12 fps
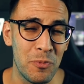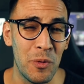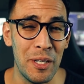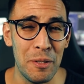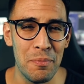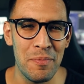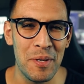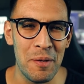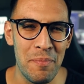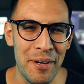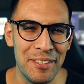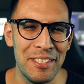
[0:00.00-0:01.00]
Well,
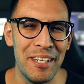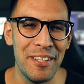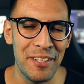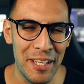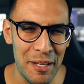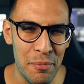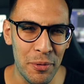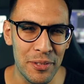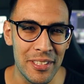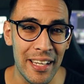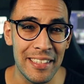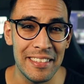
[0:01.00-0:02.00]
compared to other
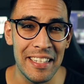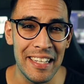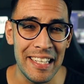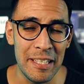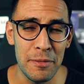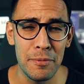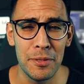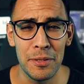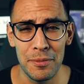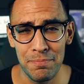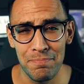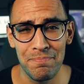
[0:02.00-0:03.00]
keyboards like a Ducky,
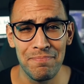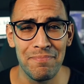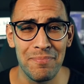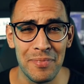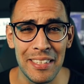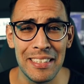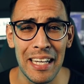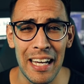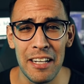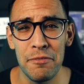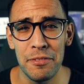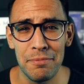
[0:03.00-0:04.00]
it's
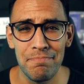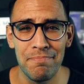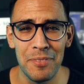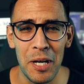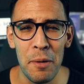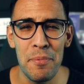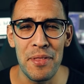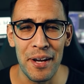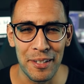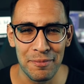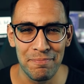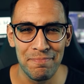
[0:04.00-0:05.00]
kind of up
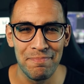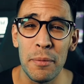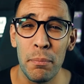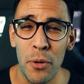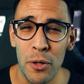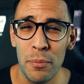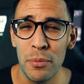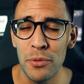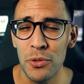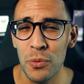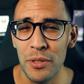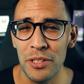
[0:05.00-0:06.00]
there. The purple
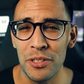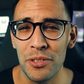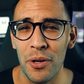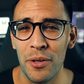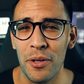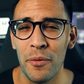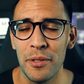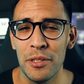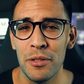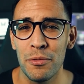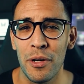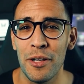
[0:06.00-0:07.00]
switches are going
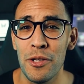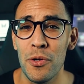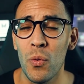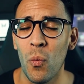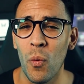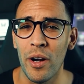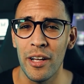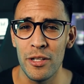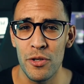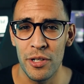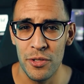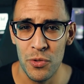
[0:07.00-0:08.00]
to run you
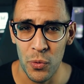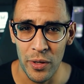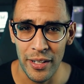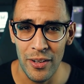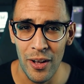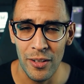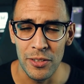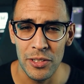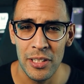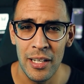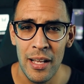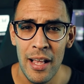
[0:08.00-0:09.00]

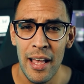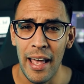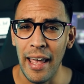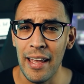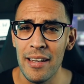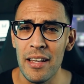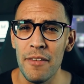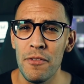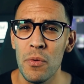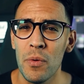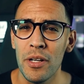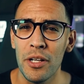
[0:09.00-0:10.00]
$120. And if
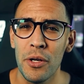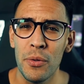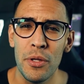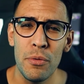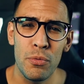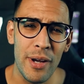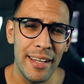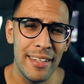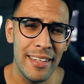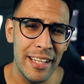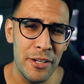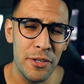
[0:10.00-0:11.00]
you want to go the
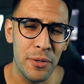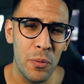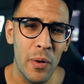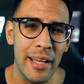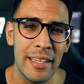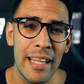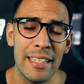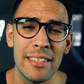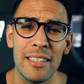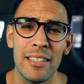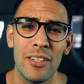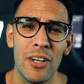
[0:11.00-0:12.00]
red linear way, that's
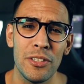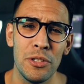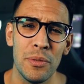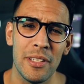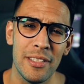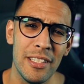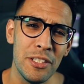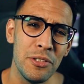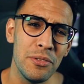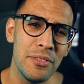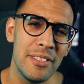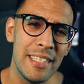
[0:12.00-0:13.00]
going to cost you an
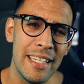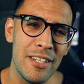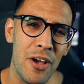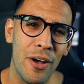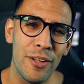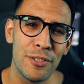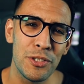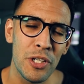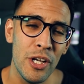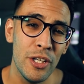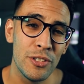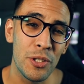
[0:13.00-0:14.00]
additional
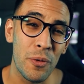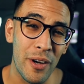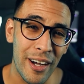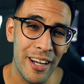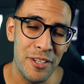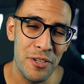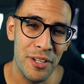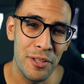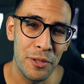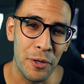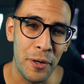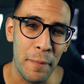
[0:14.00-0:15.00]
$10, so
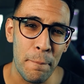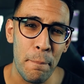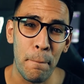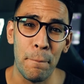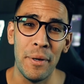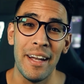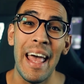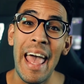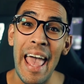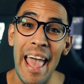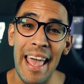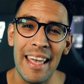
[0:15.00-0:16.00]
$130. But
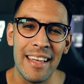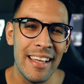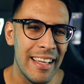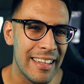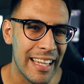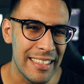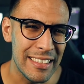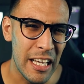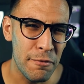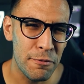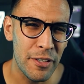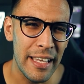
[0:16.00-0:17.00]
hey, let's
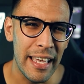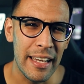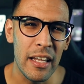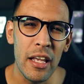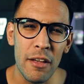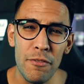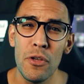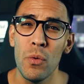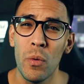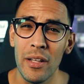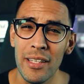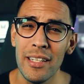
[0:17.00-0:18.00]
not forget, if you
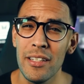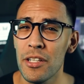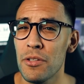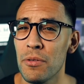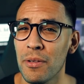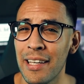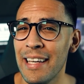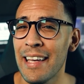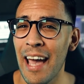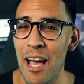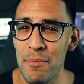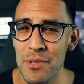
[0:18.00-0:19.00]
want the additional
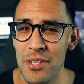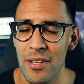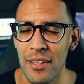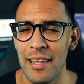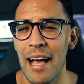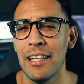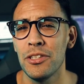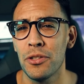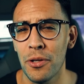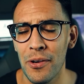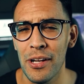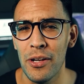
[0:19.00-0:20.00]
keycaps, that's
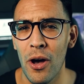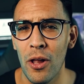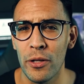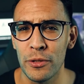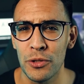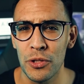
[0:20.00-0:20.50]
$30.